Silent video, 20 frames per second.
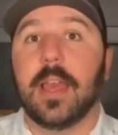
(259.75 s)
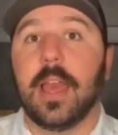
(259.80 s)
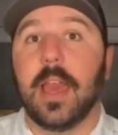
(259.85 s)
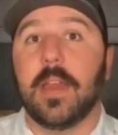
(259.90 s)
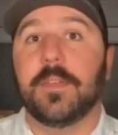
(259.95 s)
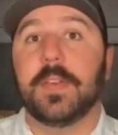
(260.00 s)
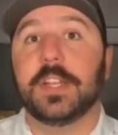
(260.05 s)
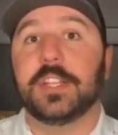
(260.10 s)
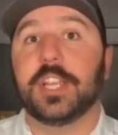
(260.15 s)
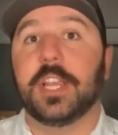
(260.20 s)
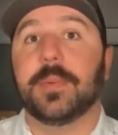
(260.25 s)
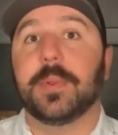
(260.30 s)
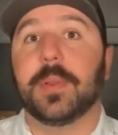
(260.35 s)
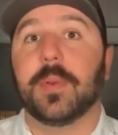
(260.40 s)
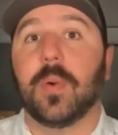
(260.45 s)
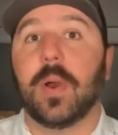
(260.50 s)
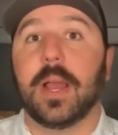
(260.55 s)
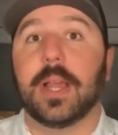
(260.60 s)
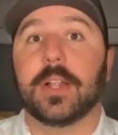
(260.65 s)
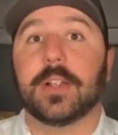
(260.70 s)
FHA
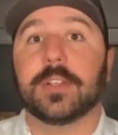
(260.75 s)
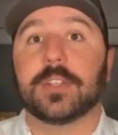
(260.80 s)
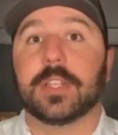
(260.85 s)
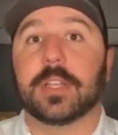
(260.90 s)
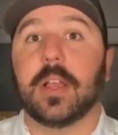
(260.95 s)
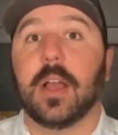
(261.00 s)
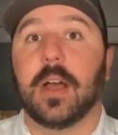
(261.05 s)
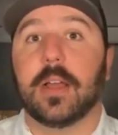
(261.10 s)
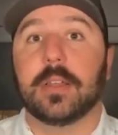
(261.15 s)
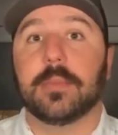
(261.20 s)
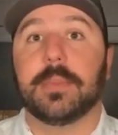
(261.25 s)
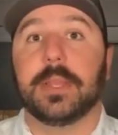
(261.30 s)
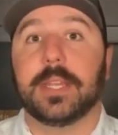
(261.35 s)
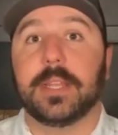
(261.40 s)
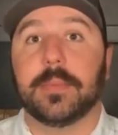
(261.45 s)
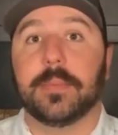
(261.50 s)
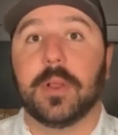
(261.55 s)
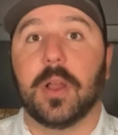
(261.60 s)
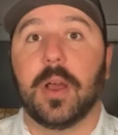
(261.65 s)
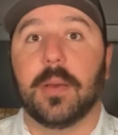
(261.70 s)
requires the
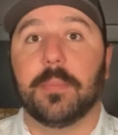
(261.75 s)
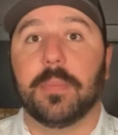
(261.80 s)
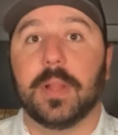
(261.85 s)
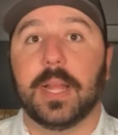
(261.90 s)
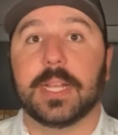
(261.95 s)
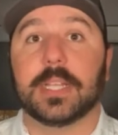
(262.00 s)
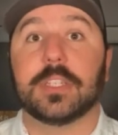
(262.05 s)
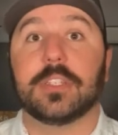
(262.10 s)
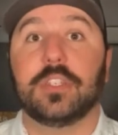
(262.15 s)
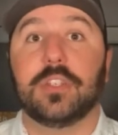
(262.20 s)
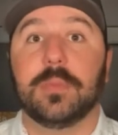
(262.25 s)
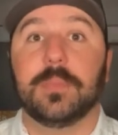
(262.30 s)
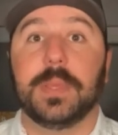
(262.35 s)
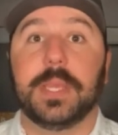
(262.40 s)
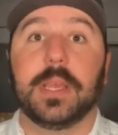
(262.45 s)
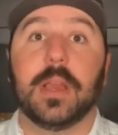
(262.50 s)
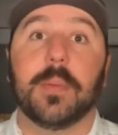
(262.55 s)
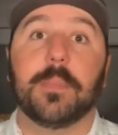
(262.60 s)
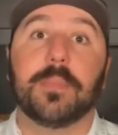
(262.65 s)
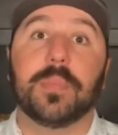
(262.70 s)
condominium complex to
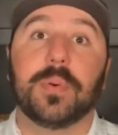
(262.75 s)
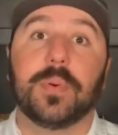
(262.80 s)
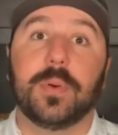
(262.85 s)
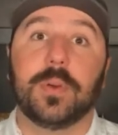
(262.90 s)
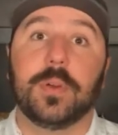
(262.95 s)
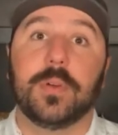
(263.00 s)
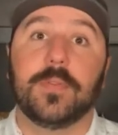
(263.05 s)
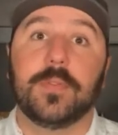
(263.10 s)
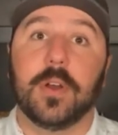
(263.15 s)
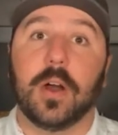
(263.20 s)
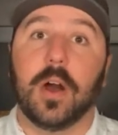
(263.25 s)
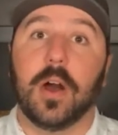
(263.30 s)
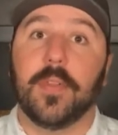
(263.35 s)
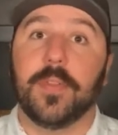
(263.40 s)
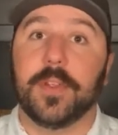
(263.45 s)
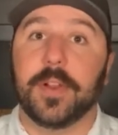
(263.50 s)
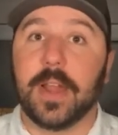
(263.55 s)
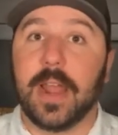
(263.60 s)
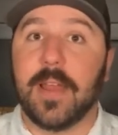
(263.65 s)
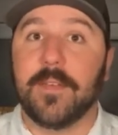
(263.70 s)
be approved
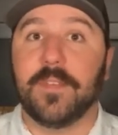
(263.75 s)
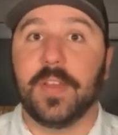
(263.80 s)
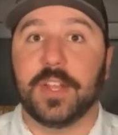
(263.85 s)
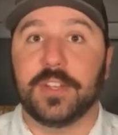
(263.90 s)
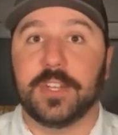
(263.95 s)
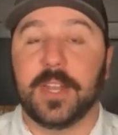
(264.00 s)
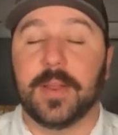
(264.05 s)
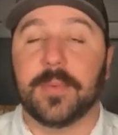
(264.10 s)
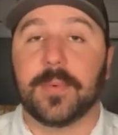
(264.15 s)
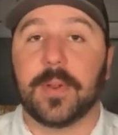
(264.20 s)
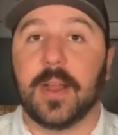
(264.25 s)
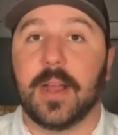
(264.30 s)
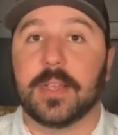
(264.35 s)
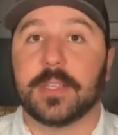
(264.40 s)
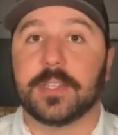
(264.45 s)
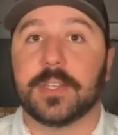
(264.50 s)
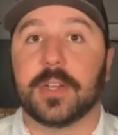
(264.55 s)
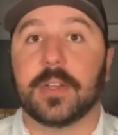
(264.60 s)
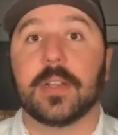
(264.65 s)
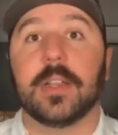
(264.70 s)
on their FHA
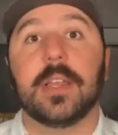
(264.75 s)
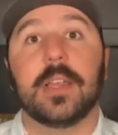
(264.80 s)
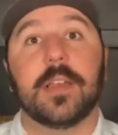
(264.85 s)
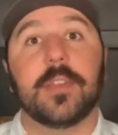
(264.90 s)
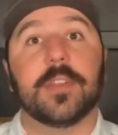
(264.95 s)
roster.